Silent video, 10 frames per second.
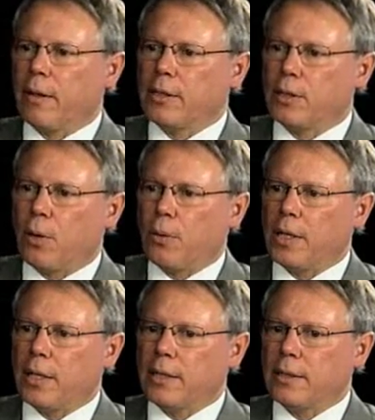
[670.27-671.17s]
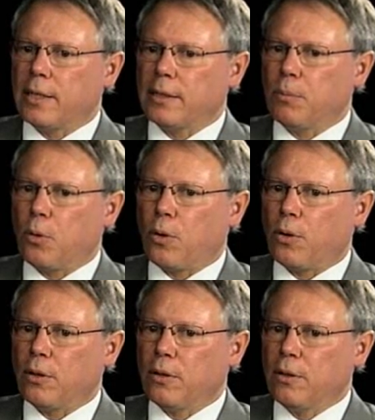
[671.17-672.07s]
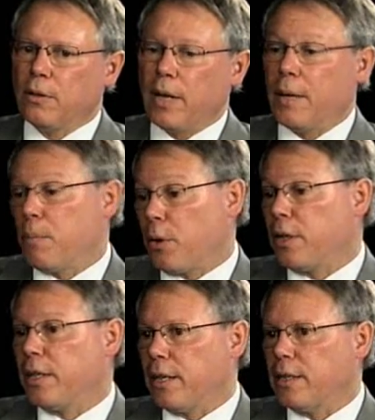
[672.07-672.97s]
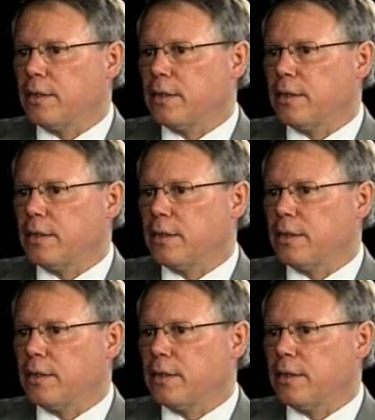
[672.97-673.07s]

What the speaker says: So it's more, marketing